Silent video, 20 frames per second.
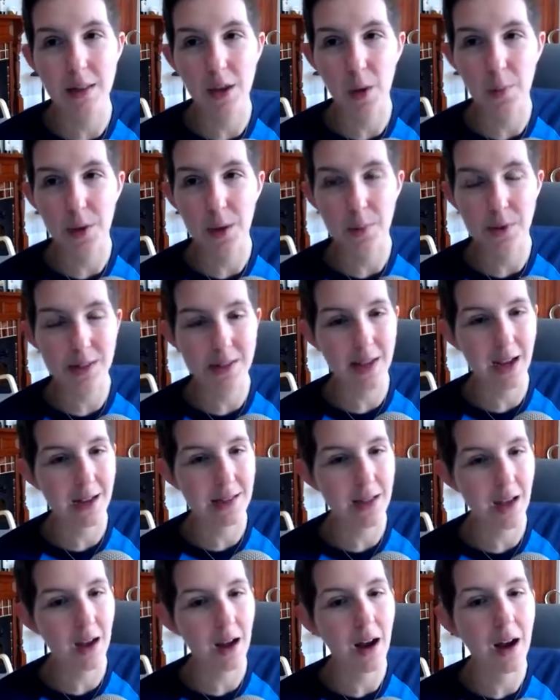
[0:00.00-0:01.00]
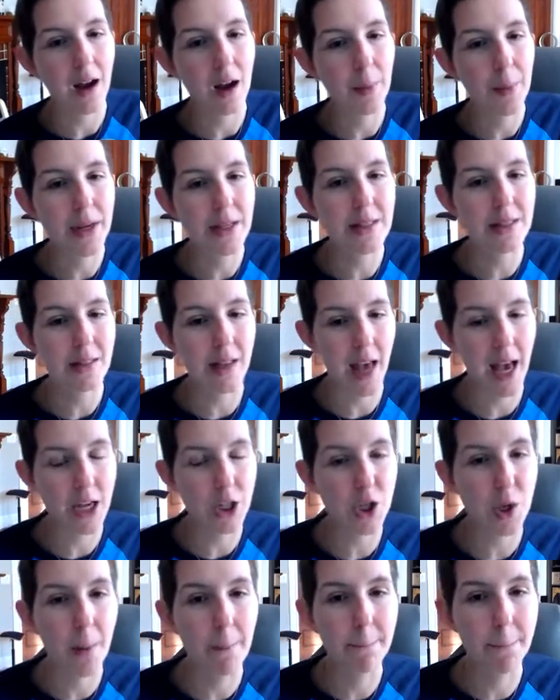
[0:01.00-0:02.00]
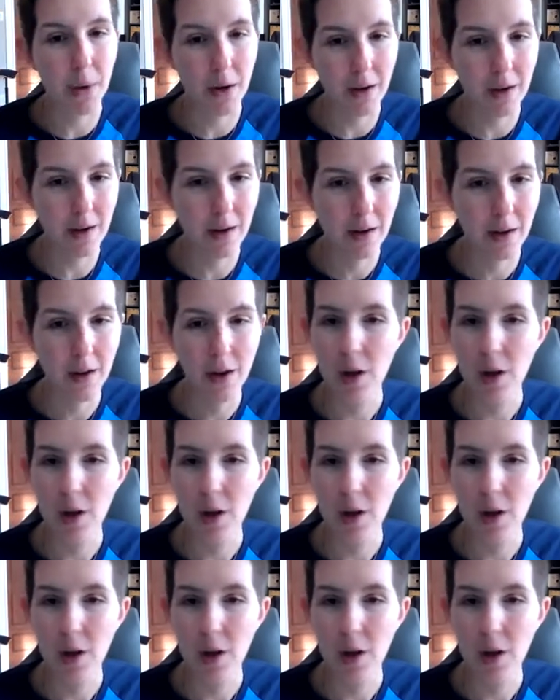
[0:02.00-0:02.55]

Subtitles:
thepeoplestack.com/book.